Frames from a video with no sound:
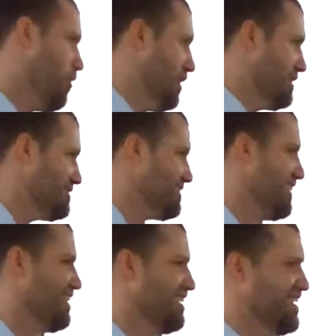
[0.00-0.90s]
Paul,
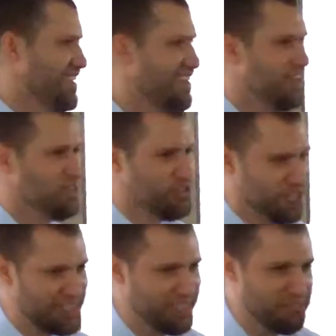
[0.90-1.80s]

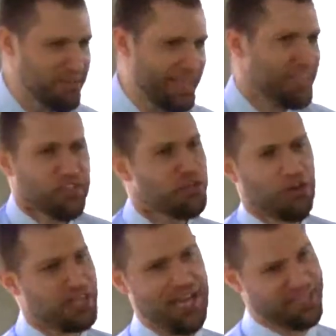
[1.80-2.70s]
just admit it, you
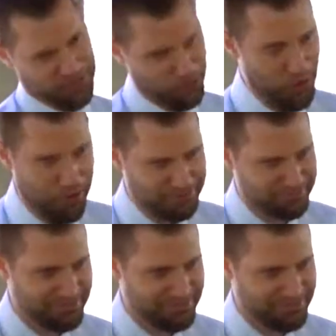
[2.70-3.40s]
don't like the law.